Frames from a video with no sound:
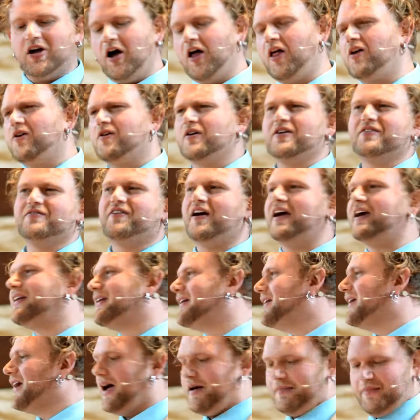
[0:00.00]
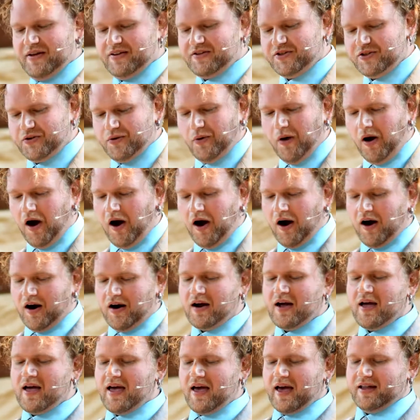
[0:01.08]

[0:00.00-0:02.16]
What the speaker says: All are invited, come as you are.